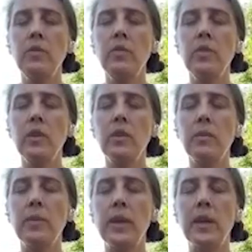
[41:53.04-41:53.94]
You see
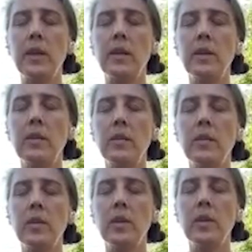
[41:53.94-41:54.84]
their pain.
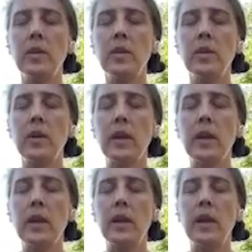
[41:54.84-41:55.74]

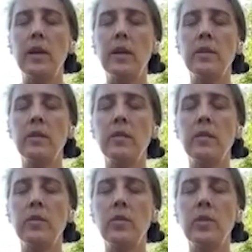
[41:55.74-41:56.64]
And
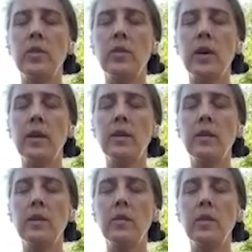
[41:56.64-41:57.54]
with your
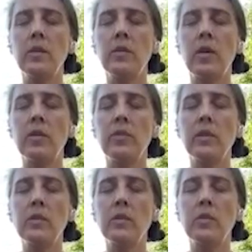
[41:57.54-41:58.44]
kindness, it
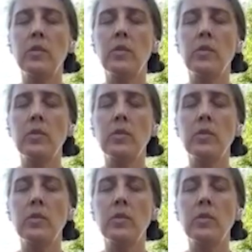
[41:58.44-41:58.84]
softens.